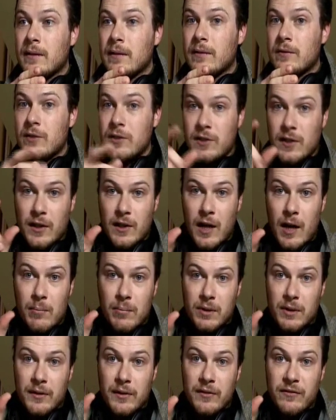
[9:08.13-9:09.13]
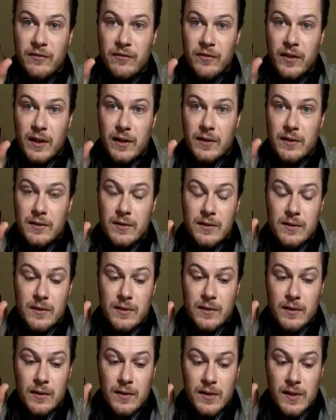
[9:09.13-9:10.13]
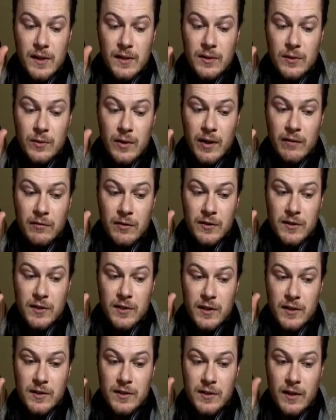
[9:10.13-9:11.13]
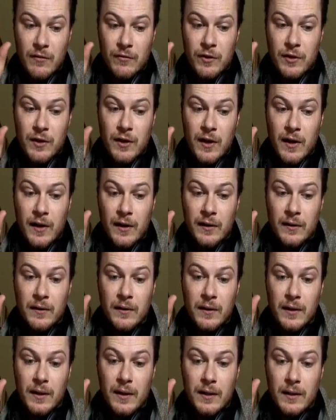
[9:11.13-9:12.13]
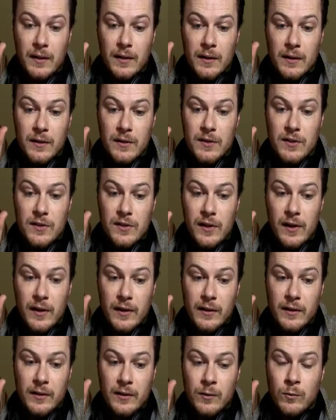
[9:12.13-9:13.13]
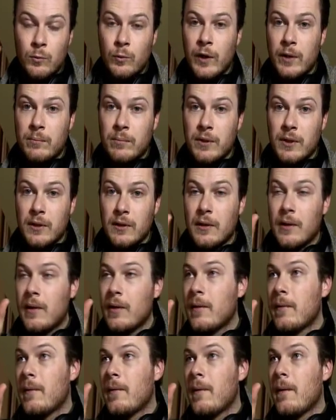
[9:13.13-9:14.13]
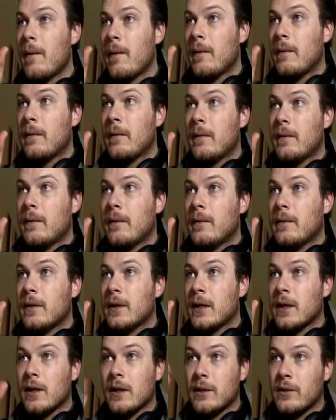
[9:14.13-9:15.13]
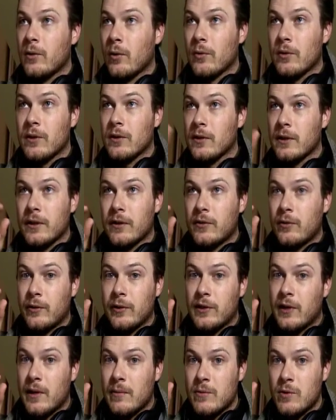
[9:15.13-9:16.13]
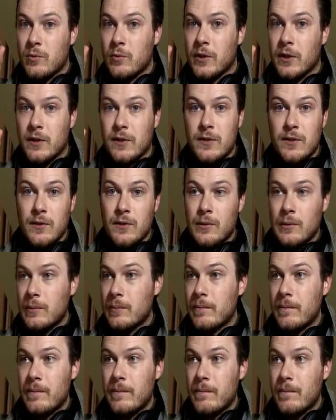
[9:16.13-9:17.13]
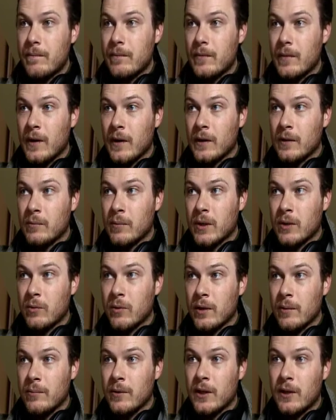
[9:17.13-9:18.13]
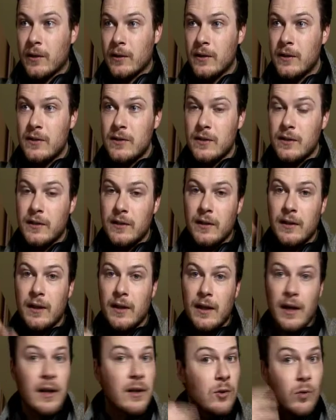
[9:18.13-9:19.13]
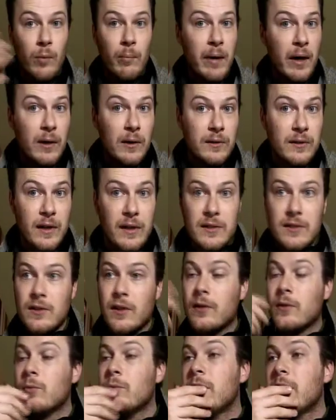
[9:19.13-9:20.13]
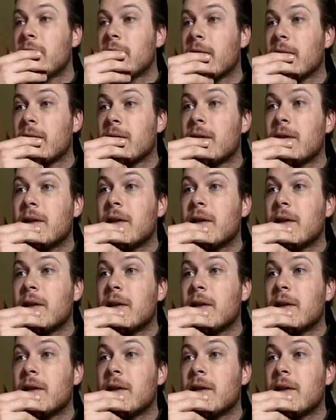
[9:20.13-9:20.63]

just a couple of the fins, because they do have a 679 in stock in Whitby, and I go there like 3 times a week, so I could pick one up there easily and do a barrel test on the weekend.